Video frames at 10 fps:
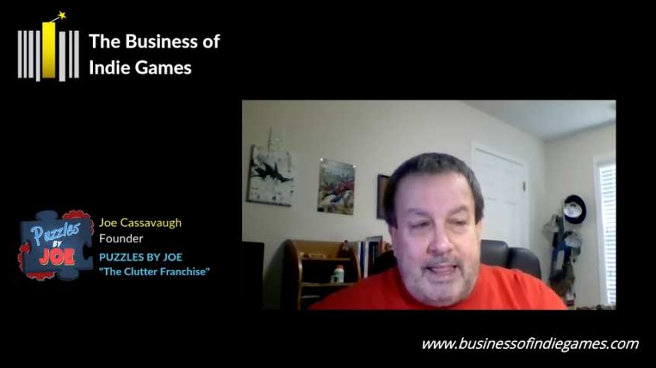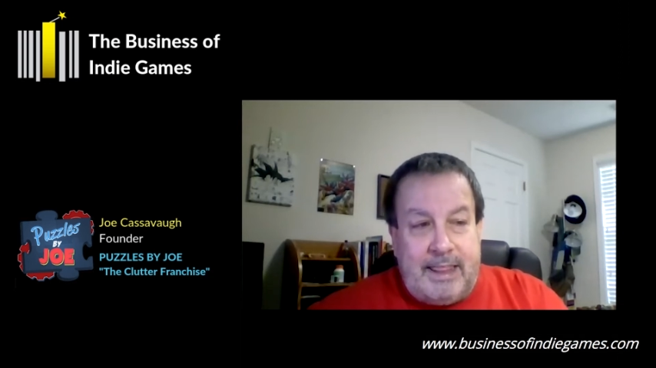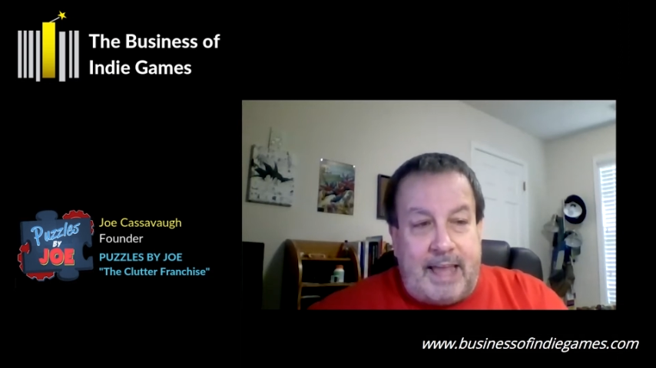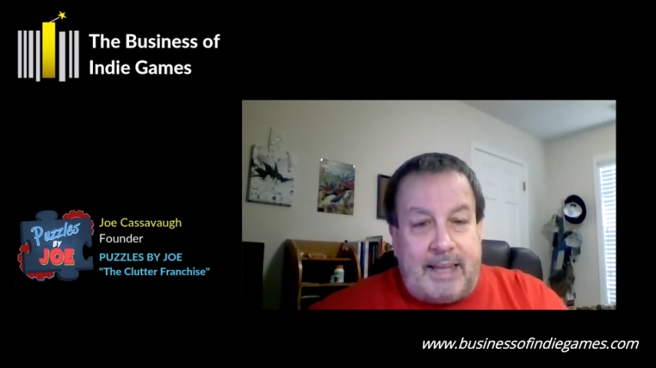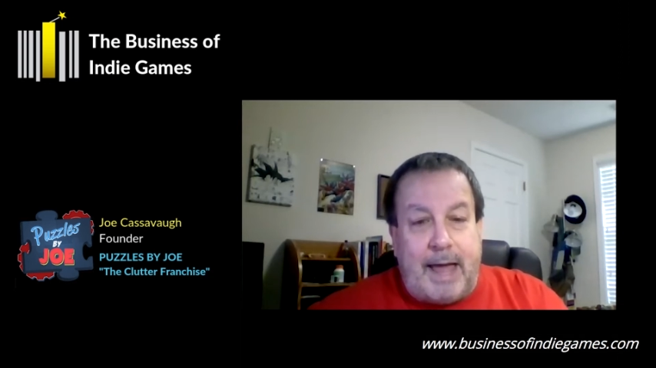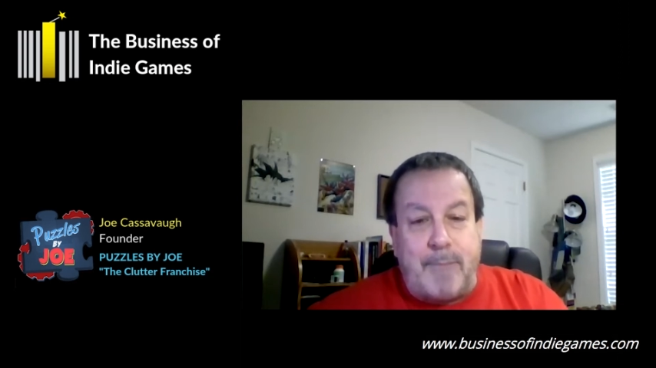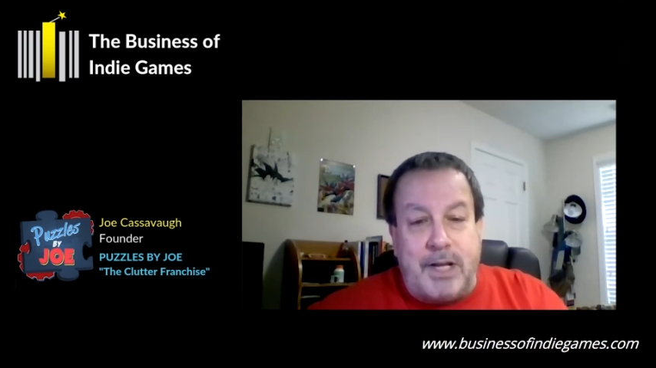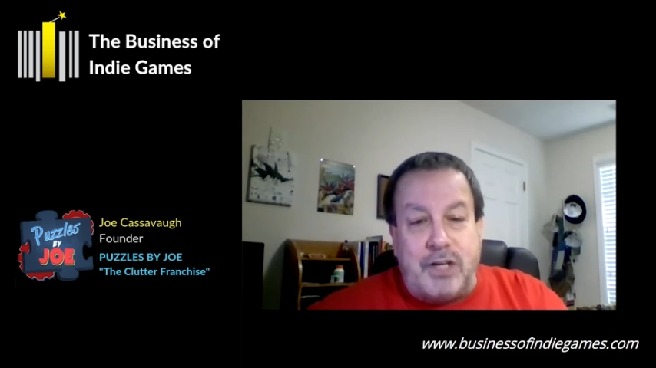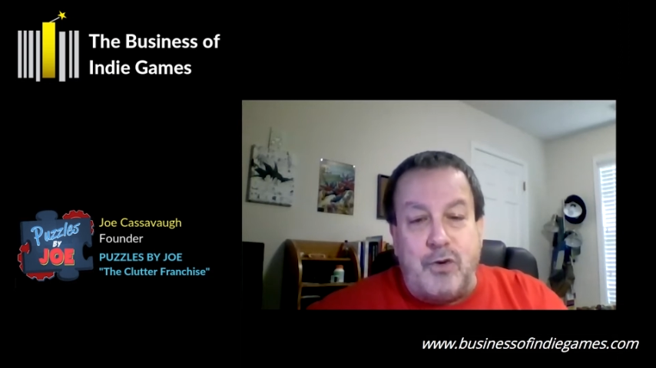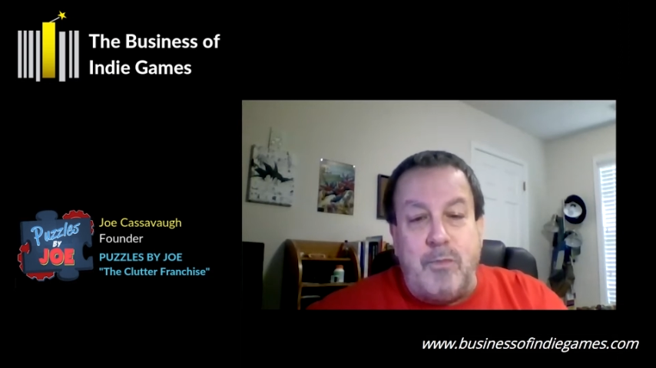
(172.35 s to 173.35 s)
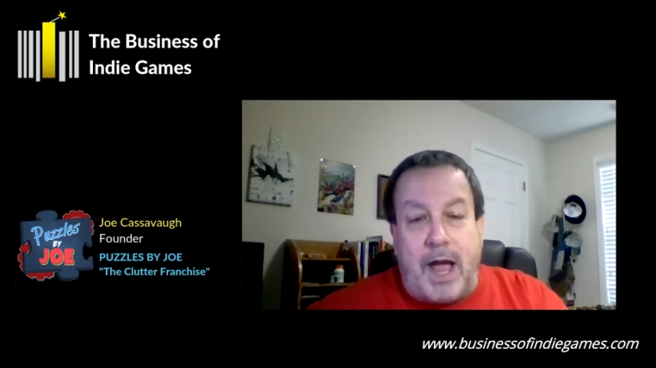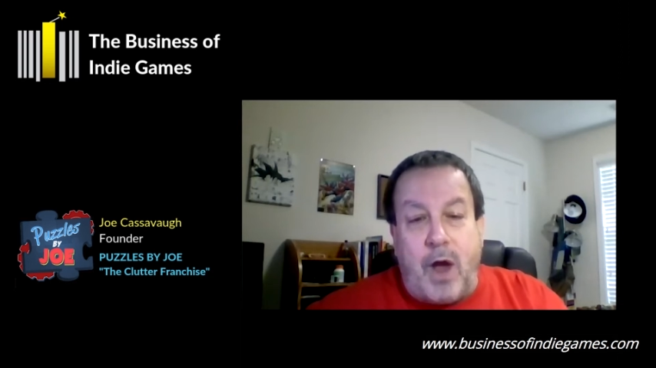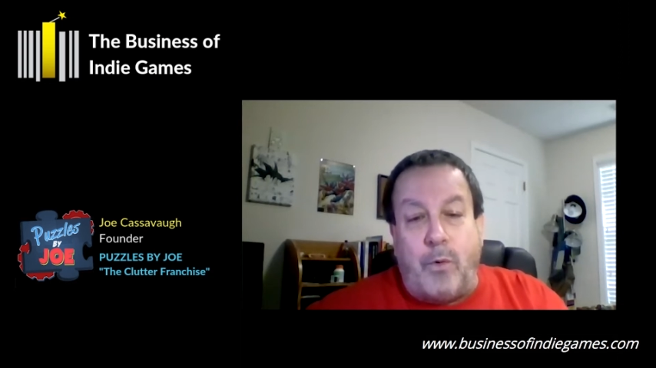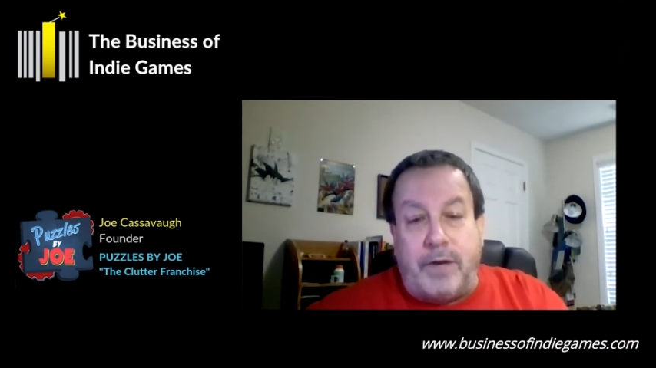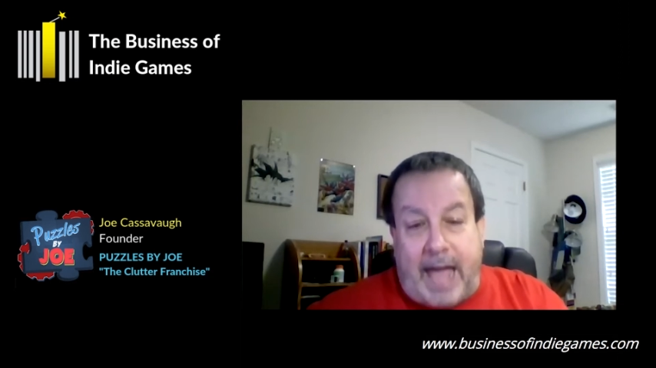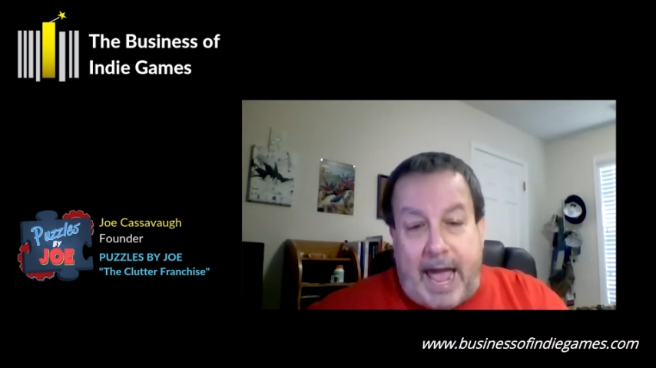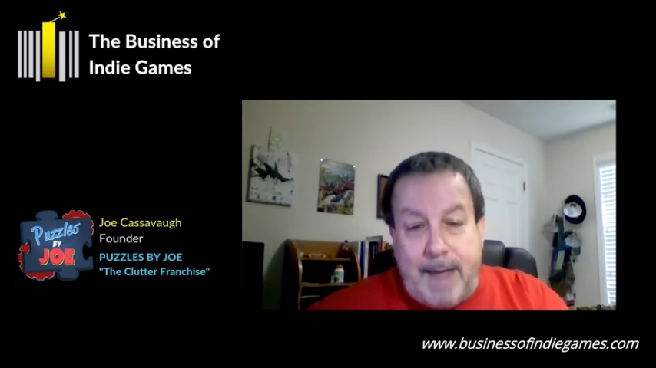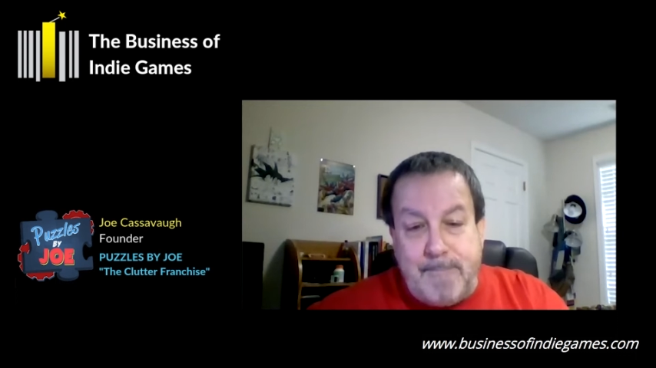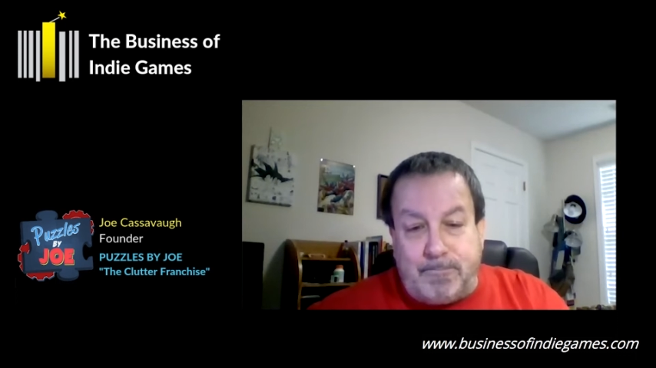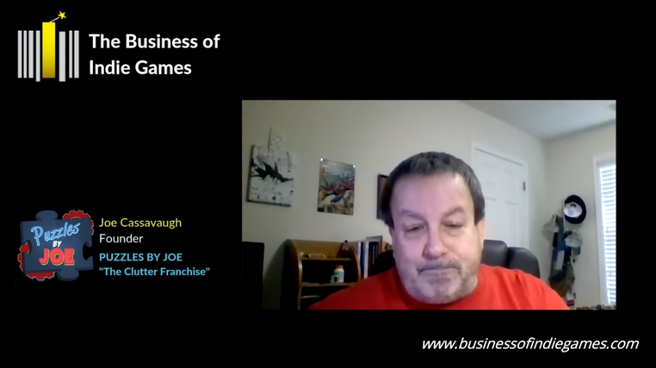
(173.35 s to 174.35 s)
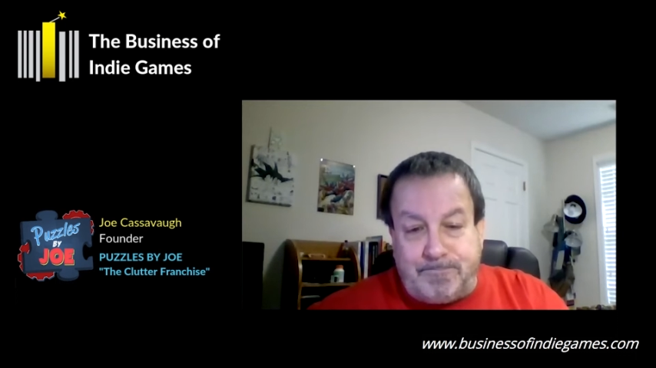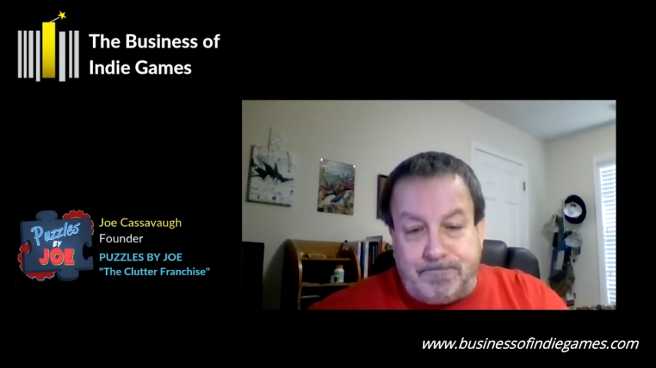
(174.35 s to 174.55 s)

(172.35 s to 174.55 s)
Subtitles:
do my own game.